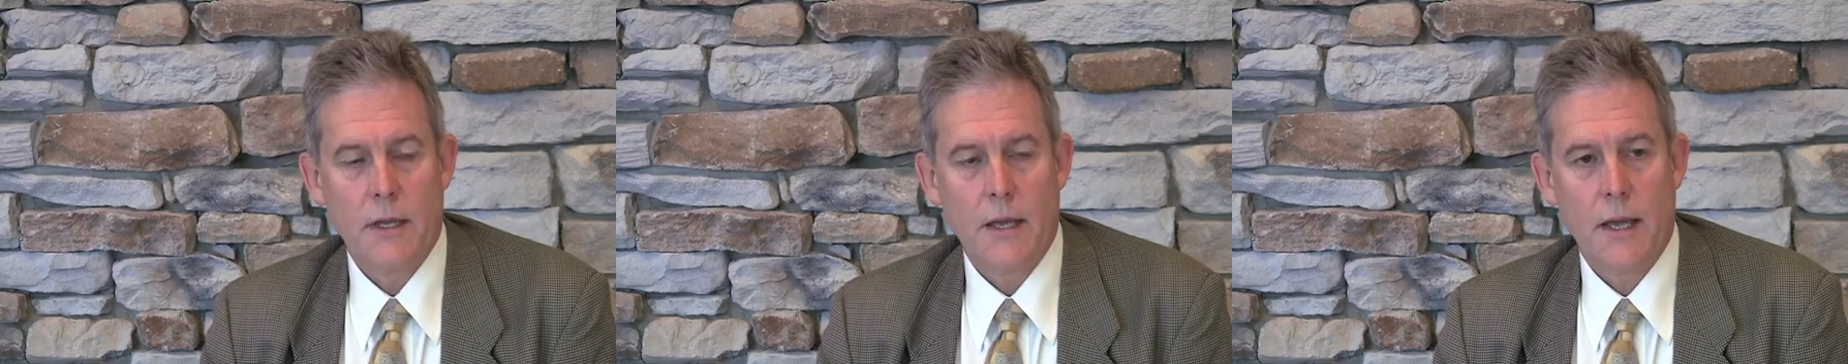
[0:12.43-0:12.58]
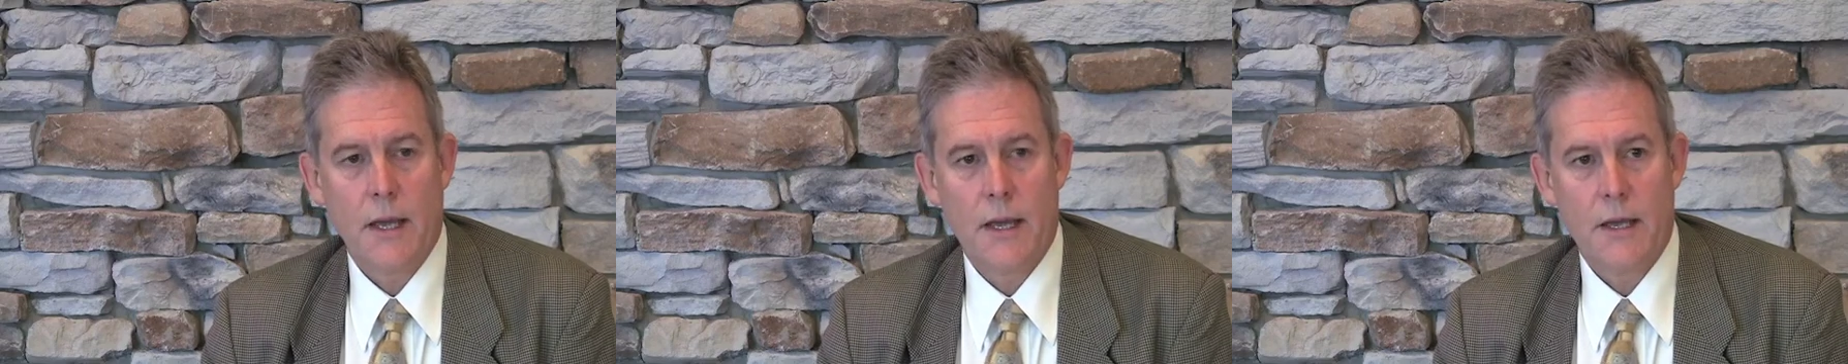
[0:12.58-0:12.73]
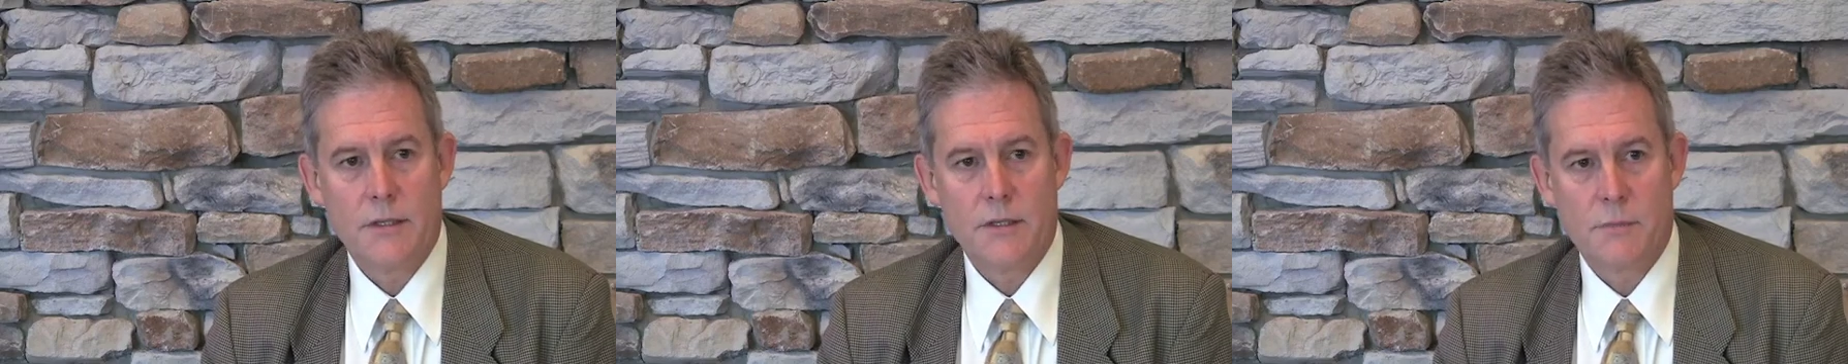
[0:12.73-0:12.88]

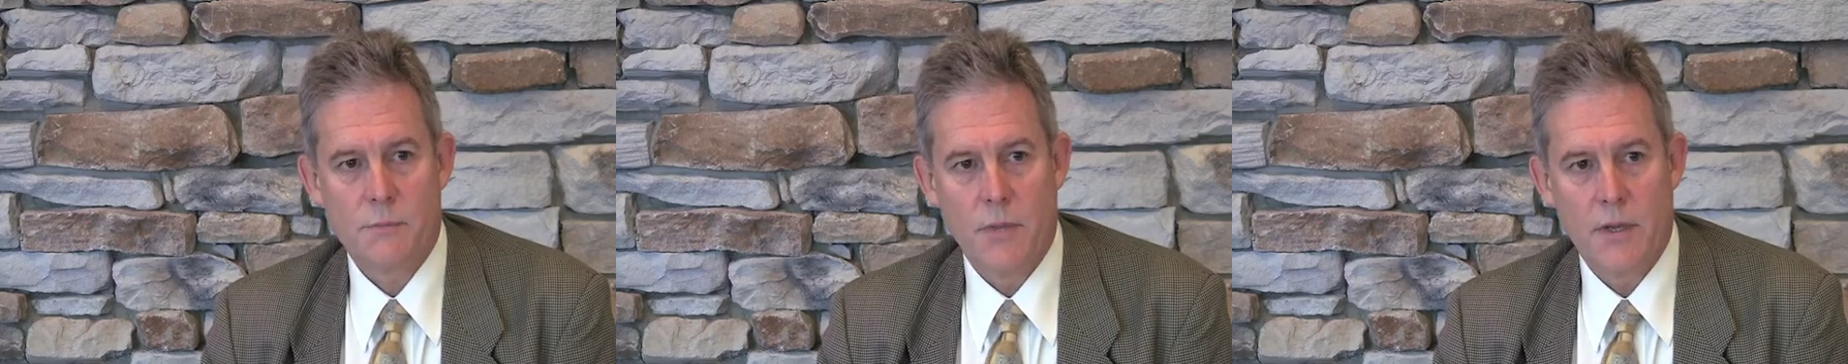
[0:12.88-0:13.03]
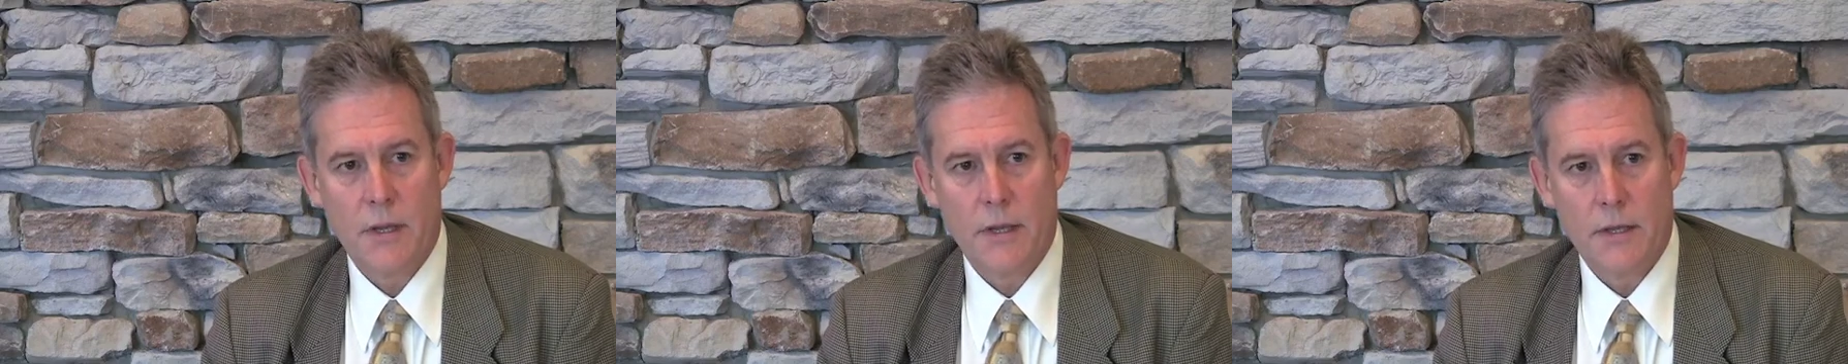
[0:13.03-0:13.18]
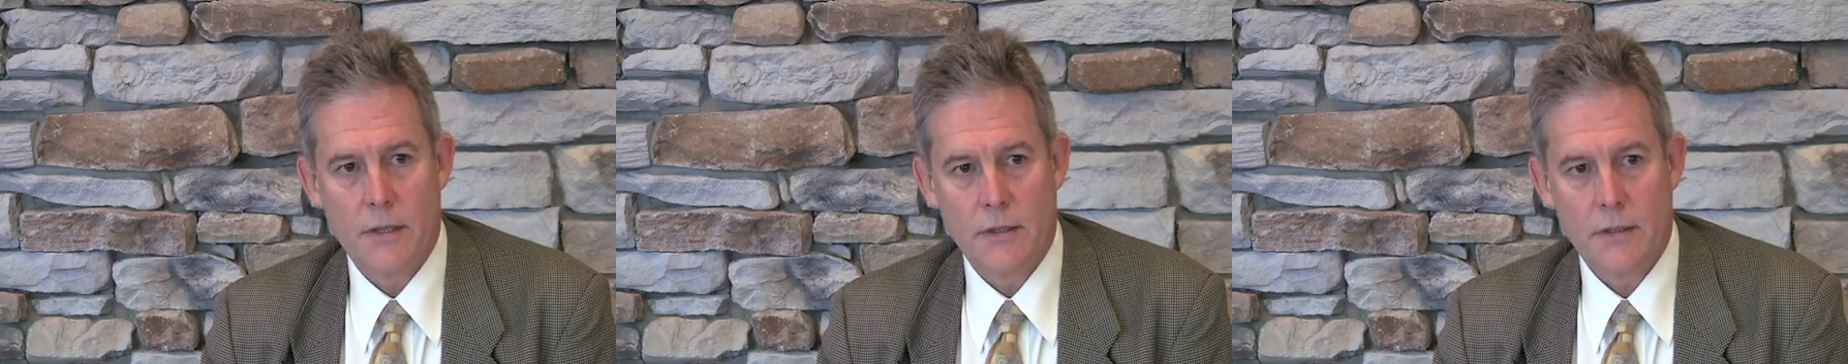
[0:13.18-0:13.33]
has
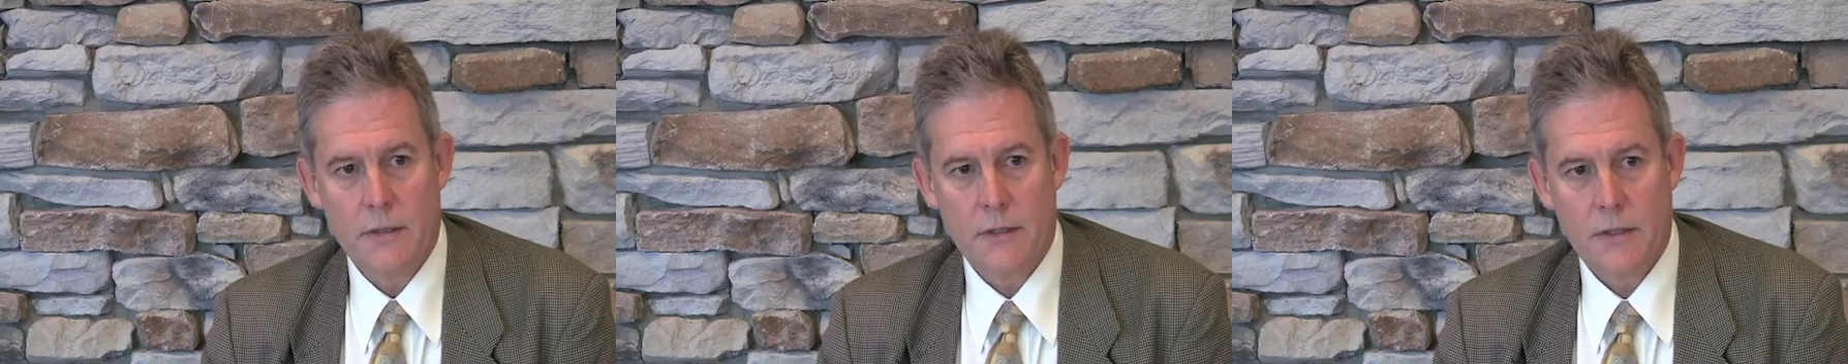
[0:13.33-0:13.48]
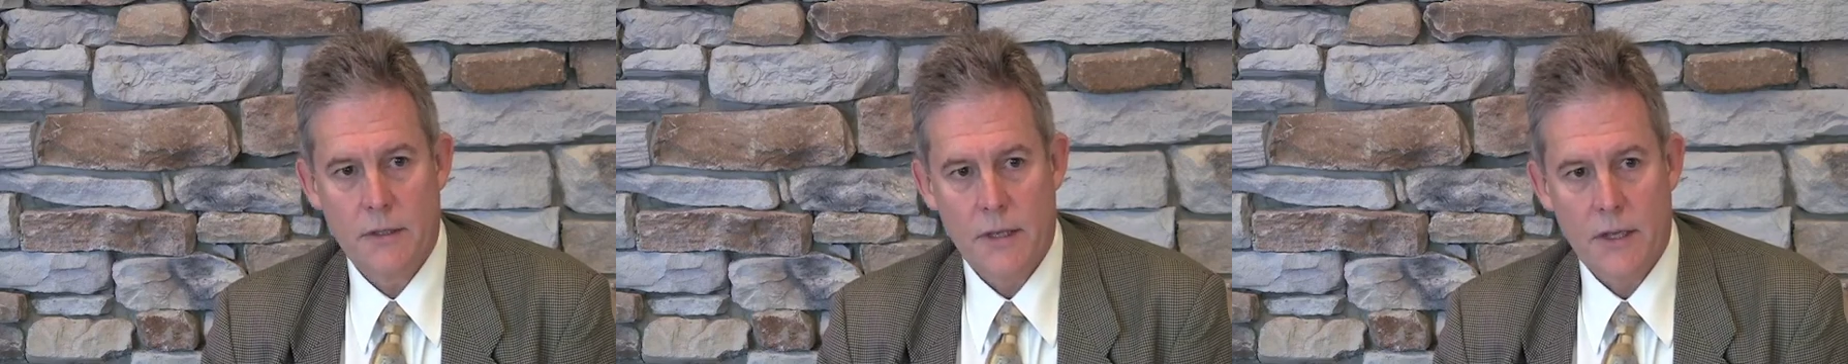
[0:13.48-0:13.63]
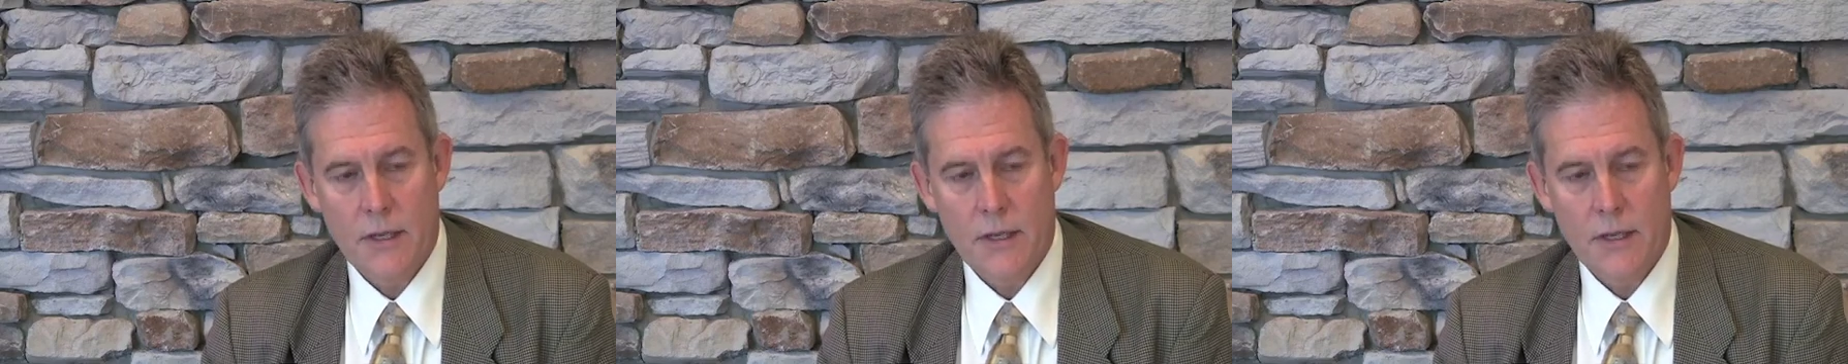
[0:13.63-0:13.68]
been